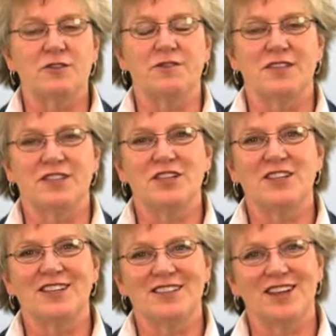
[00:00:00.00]
of
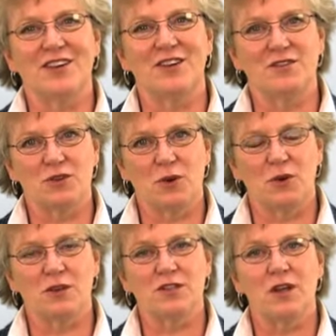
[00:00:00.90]
Physician Executives
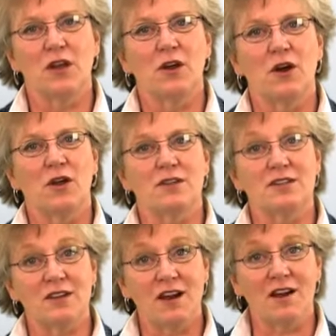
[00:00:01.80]
course called
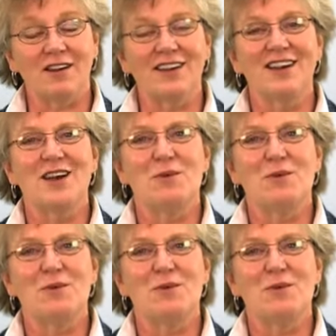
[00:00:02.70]
STARK,